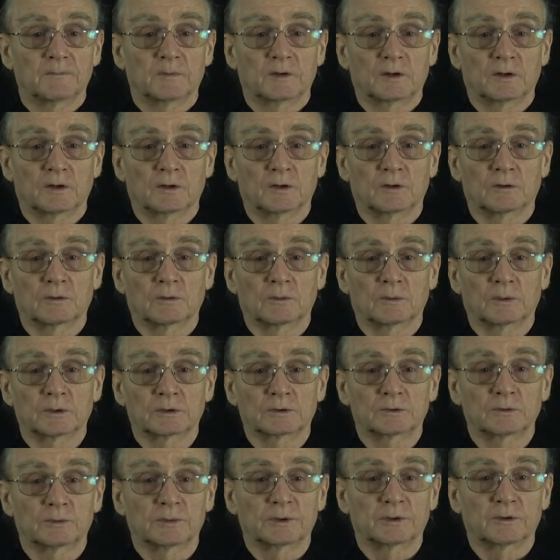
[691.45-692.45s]
Now
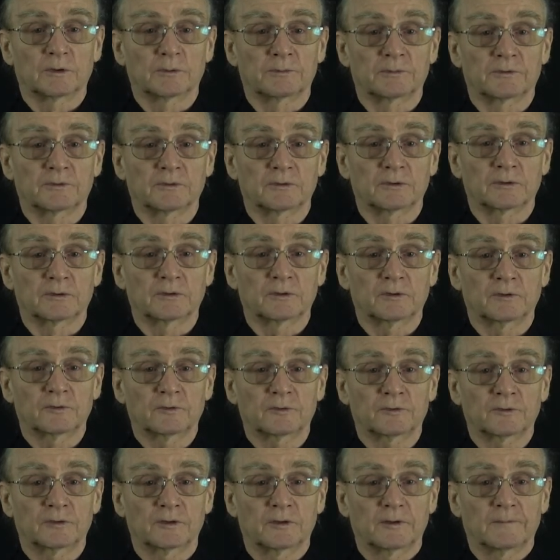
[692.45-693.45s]
what do we
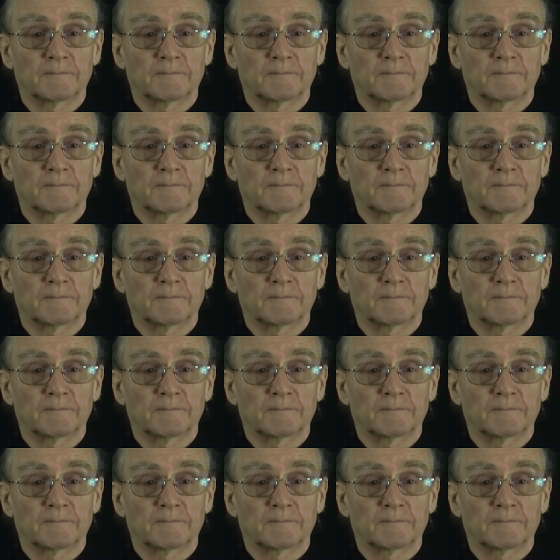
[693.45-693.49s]
observe?